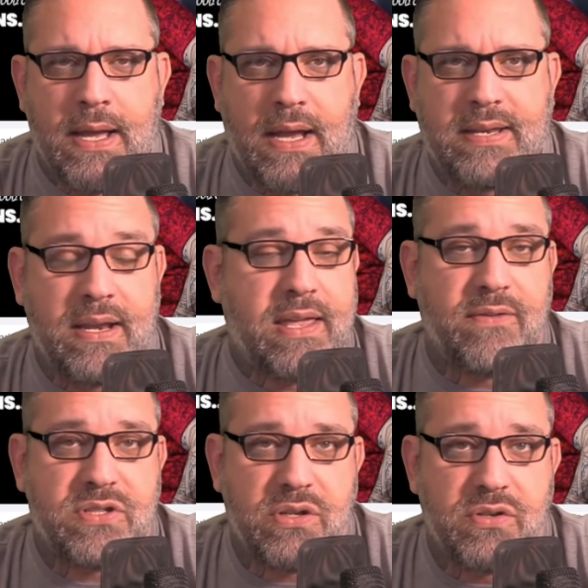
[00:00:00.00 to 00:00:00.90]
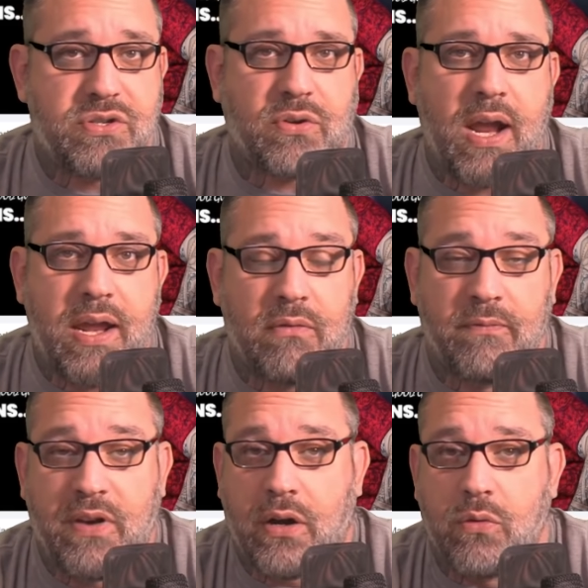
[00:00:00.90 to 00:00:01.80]
I tend to give it to you straight,
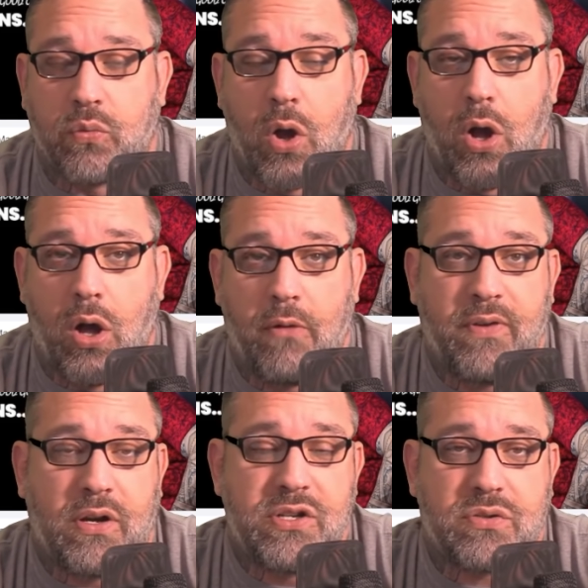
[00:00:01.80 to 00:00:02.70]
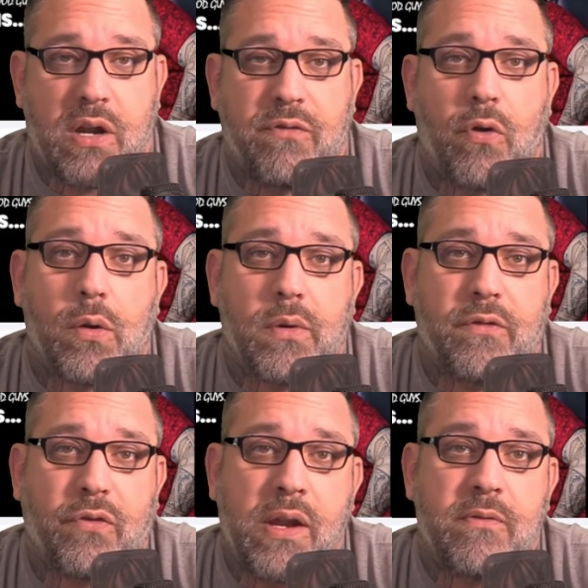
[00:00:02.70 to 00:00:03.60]
very raw, very straightforward,
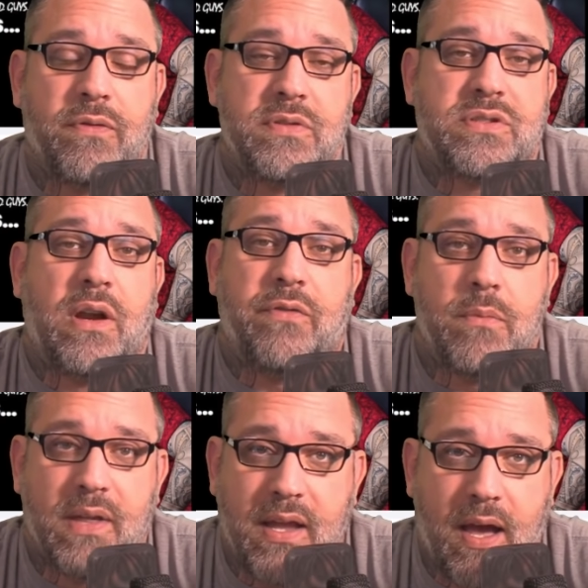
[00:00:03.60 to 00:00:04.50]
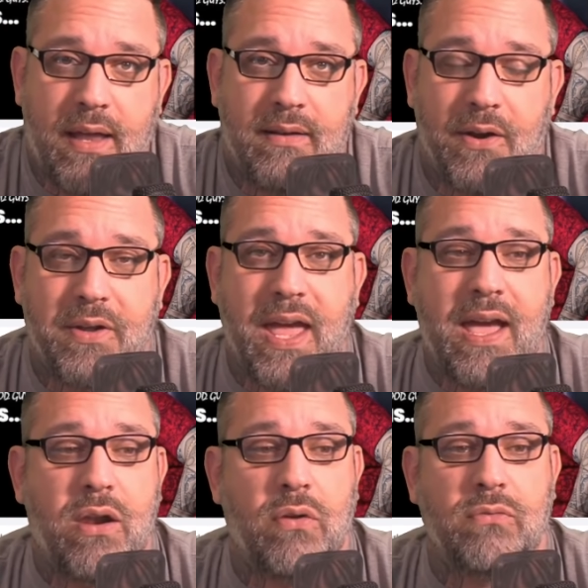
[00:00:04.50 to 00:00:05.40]
straight from the gut. Okay.
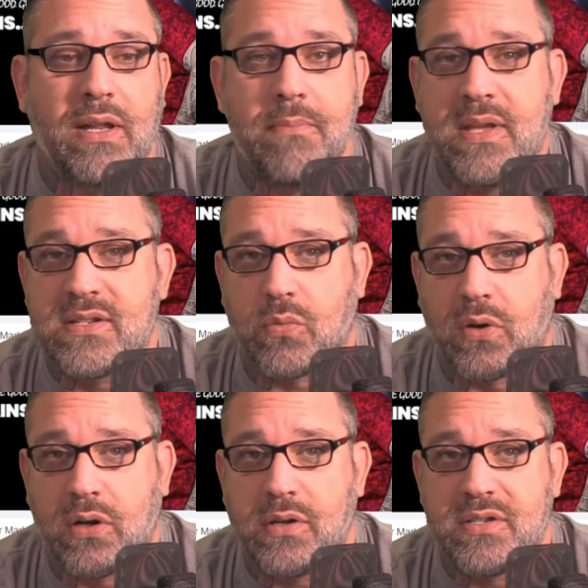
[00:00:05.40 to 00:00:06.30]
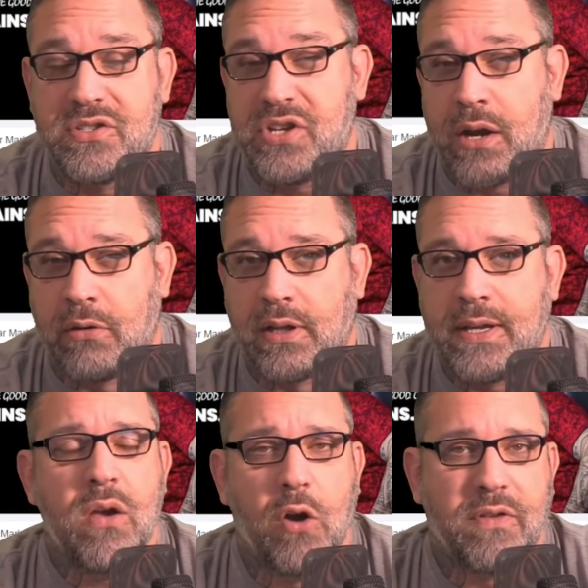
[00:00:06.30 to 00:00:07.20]
I don't really mince words
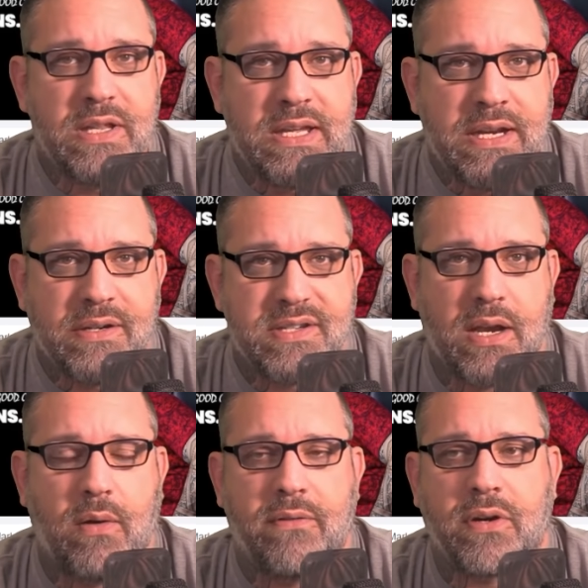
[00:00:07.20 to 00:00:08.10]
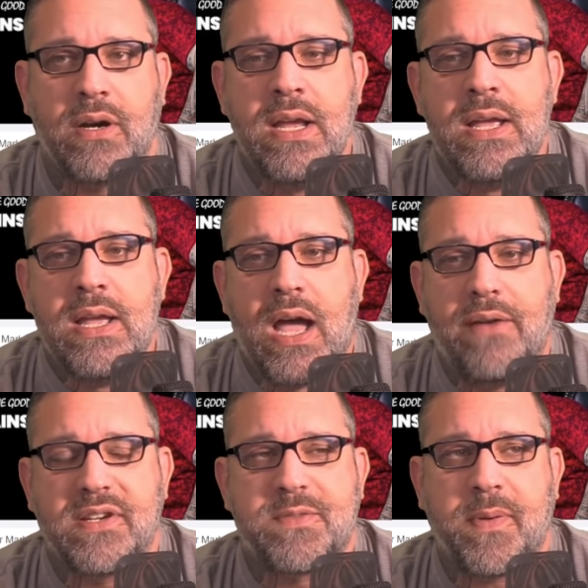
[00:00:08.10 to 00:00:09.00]
generally. Over the years, however,
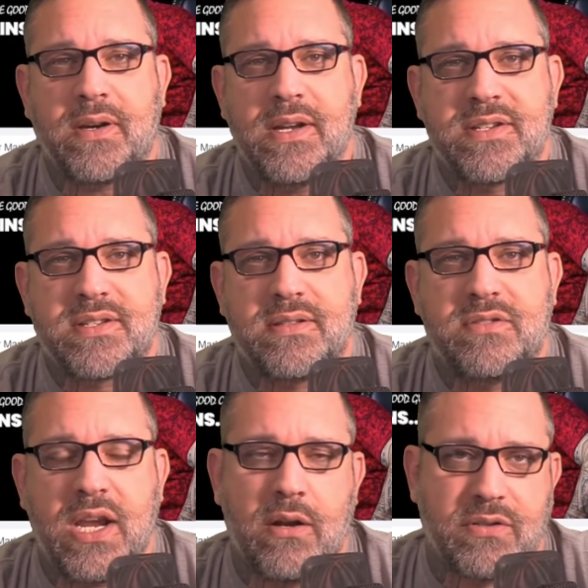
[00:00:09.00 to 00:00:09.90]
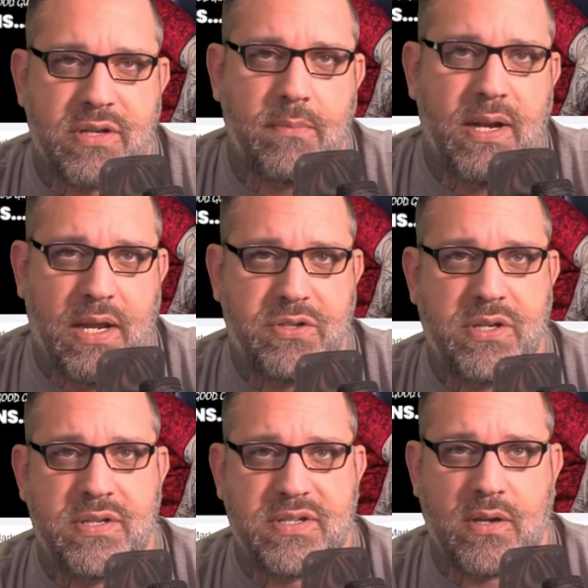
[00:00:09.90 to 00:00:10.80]
I've experienced channel
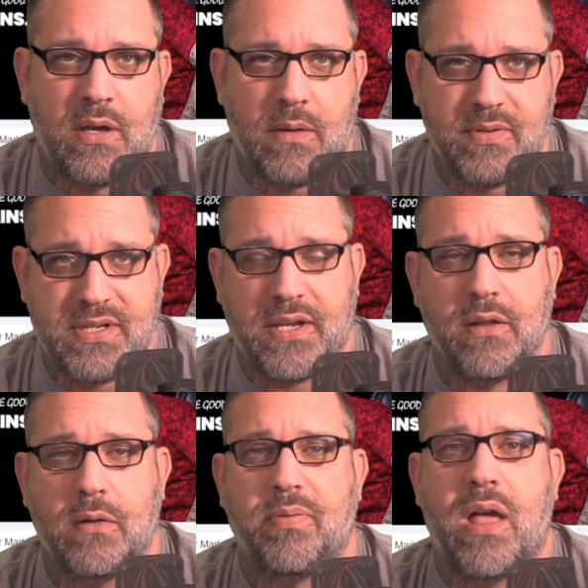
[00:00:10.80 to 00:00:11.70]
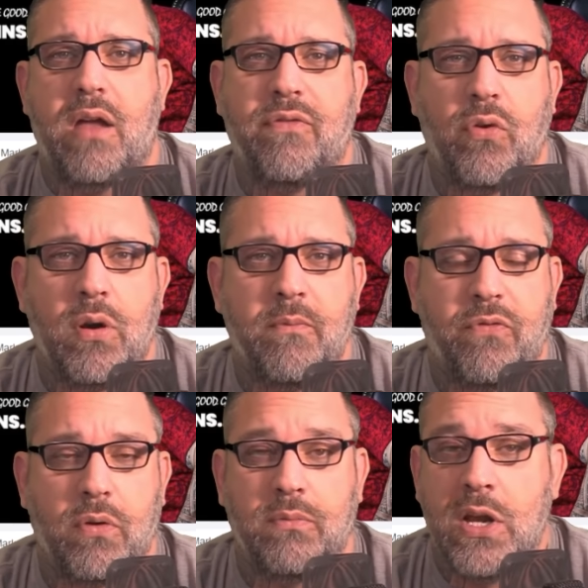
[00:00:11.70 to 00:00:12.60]
terminations on a particular platform
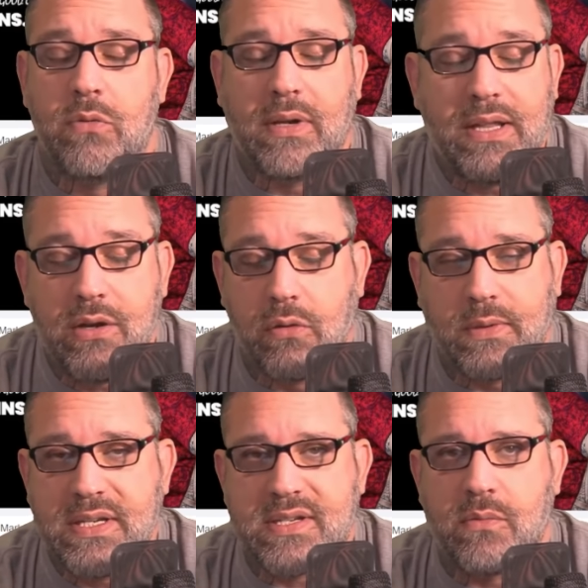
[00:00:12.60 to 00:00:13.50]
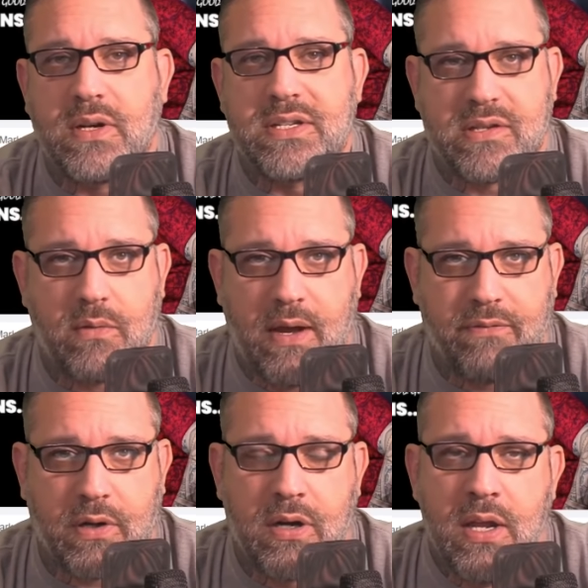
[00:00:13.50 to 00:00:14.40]
for really no reason
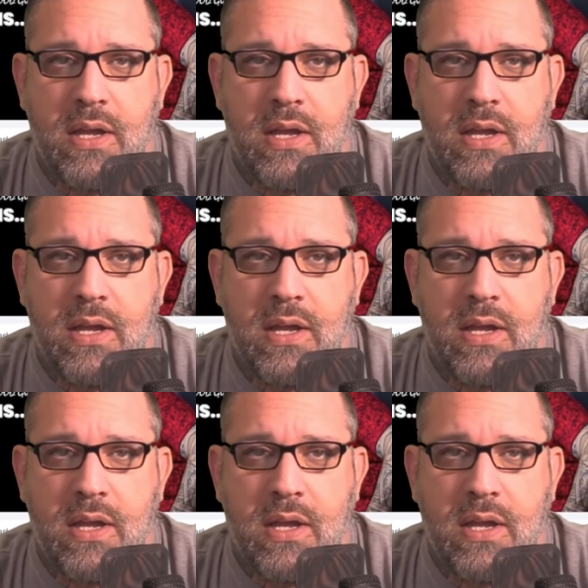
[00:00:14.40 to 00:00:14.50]
whatsoever.